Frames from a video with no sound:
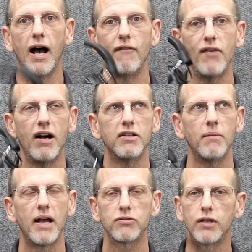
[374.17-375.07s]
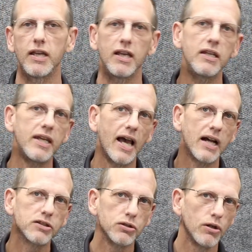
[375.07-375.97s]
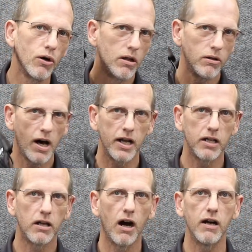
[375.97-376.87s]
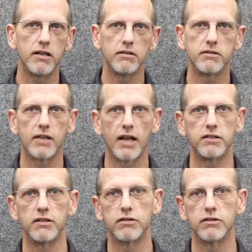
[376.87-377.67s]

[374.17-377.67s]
I found them actually in the actual lawn and garden section.